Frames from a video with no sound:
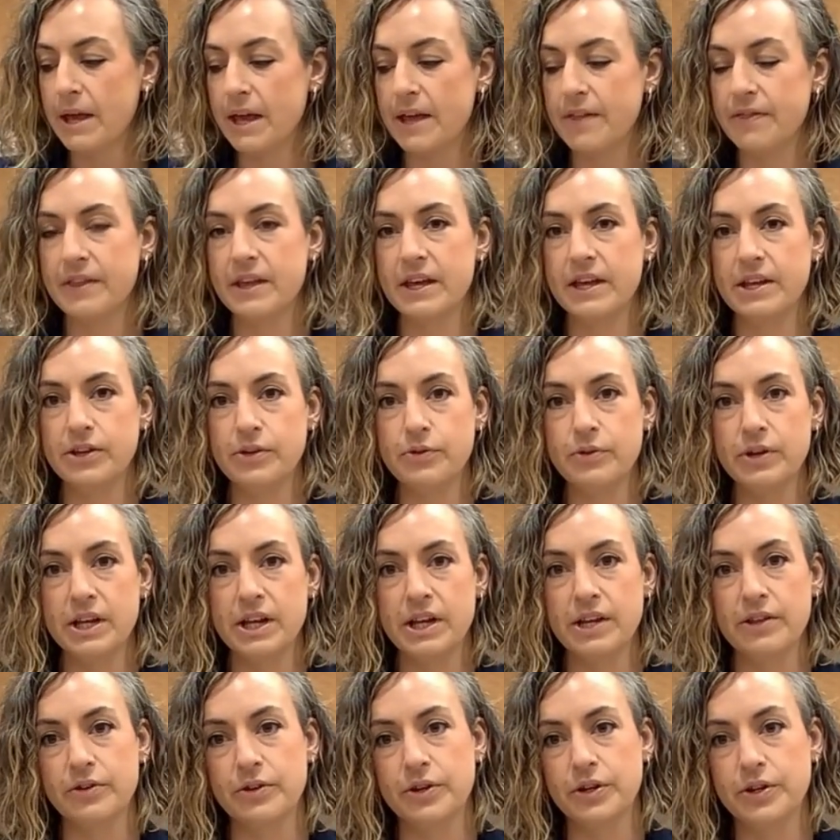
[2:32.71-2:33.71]
and then you can
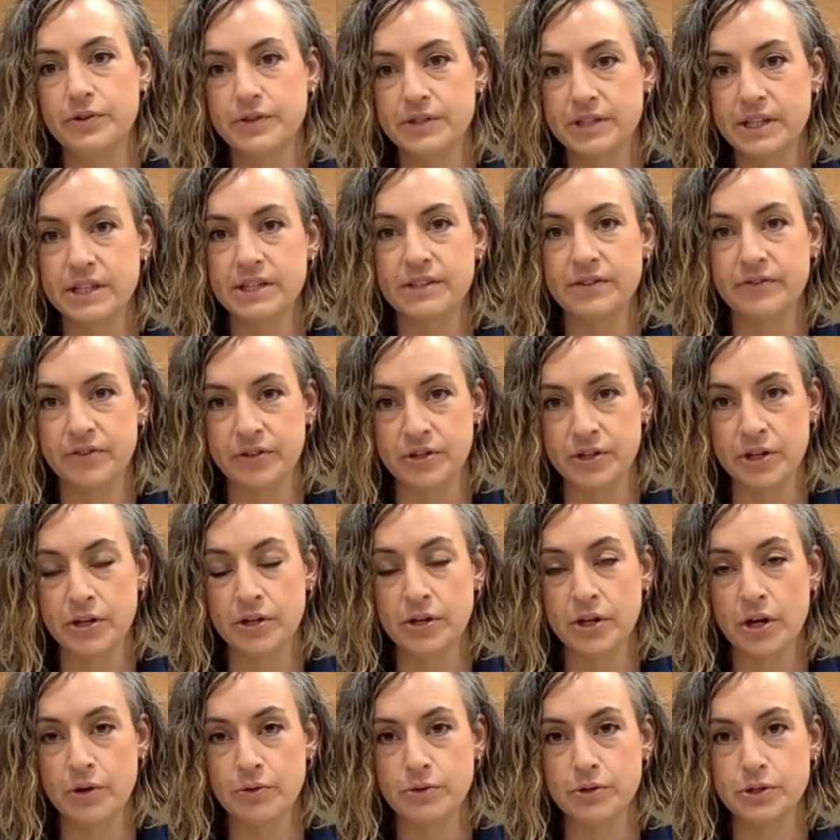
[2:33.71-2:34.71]
either use it to
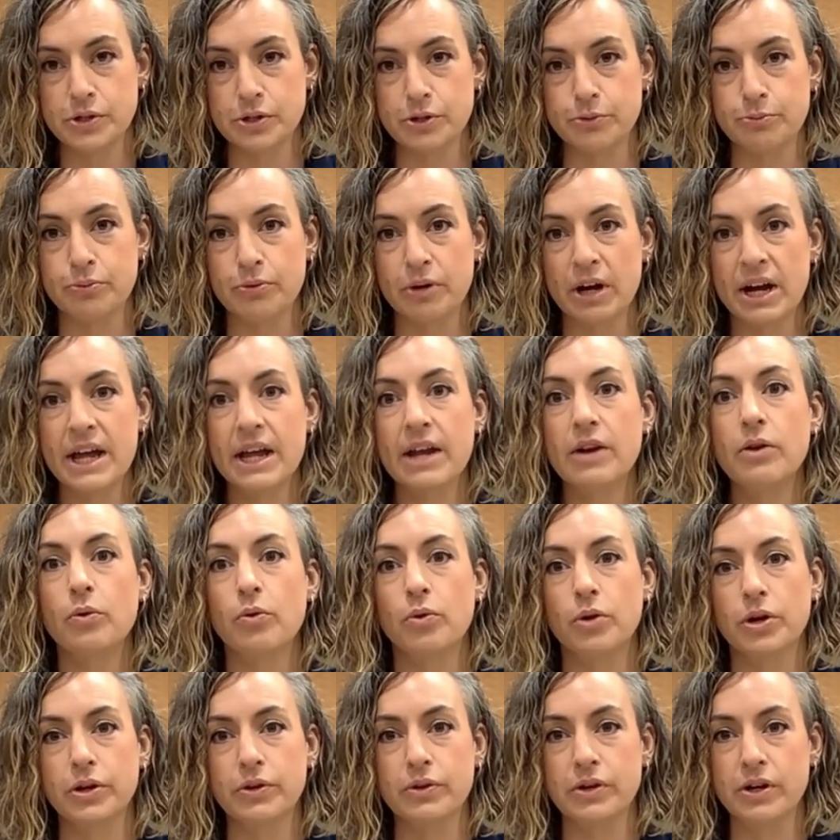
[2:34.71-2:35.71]
toast your bread,
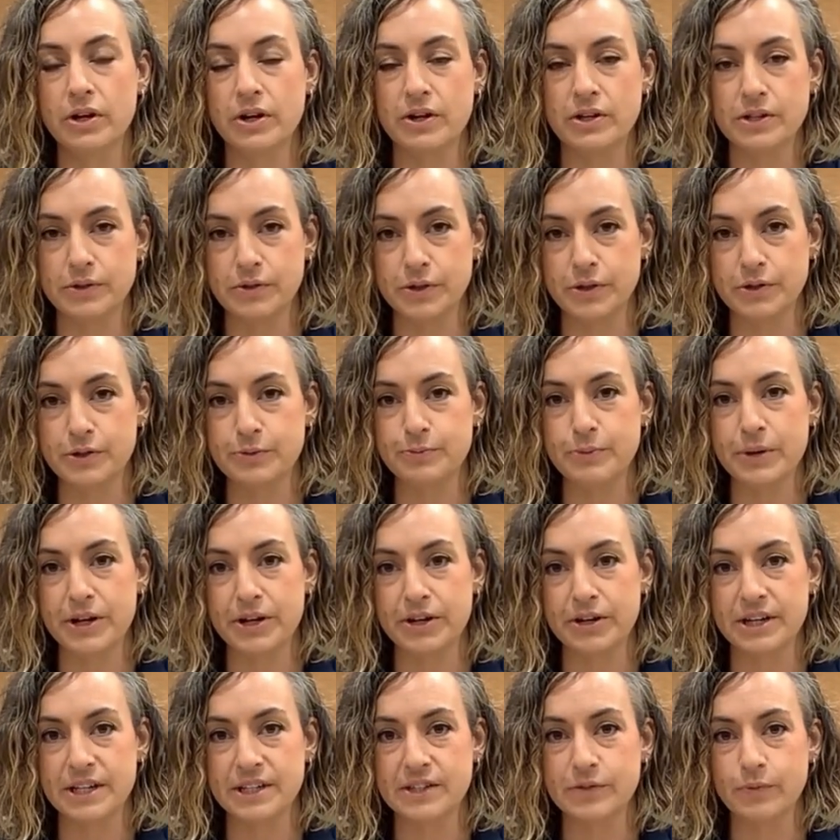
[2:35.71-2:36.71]
or you can also use
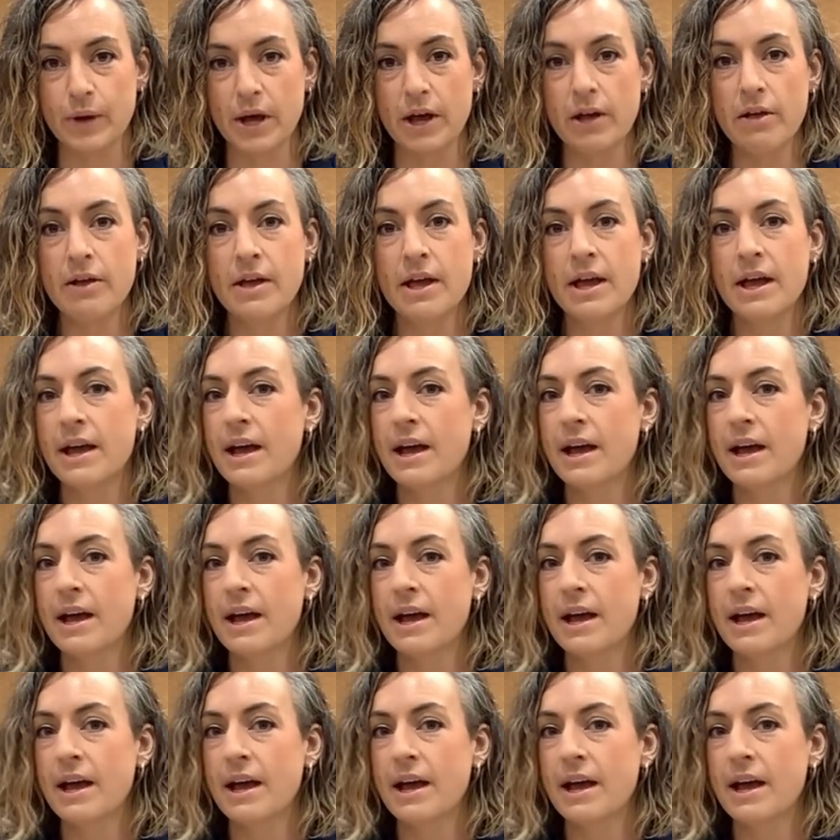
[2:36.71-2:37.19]
butter as well,